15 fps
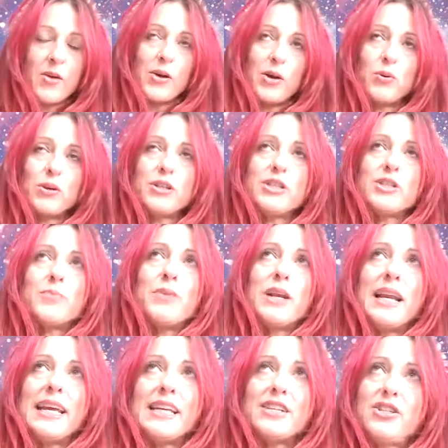I want you to
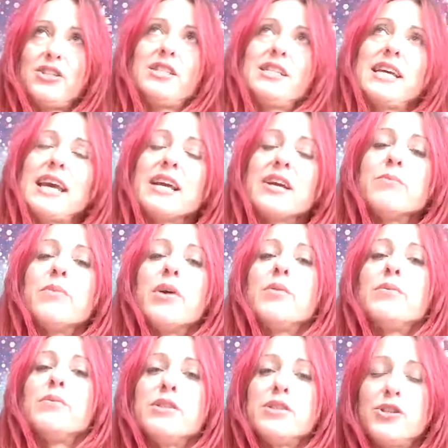please just take a
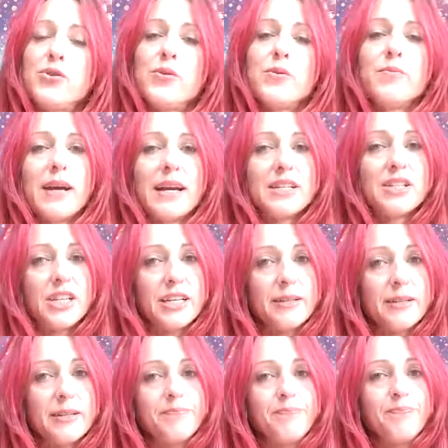moment to
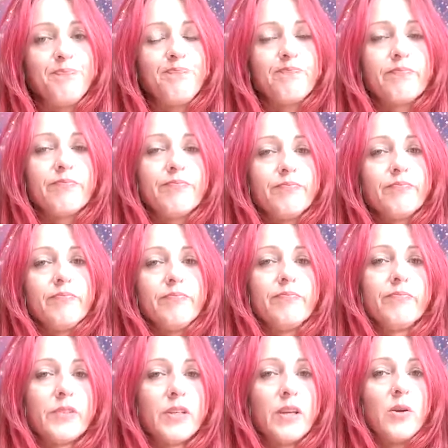imagine
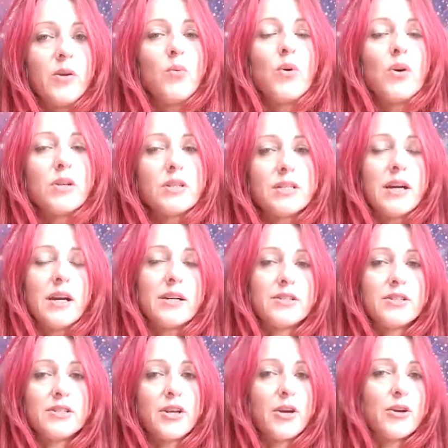what
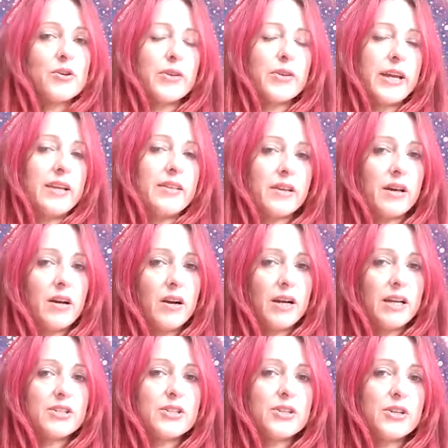does co-creating the
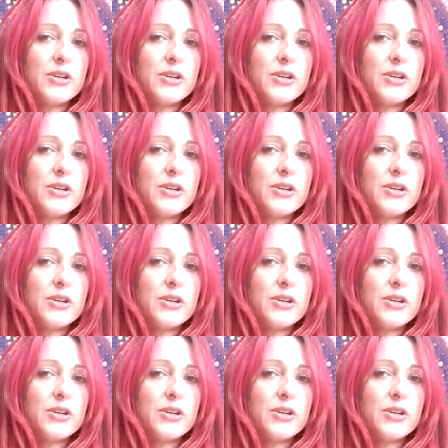highest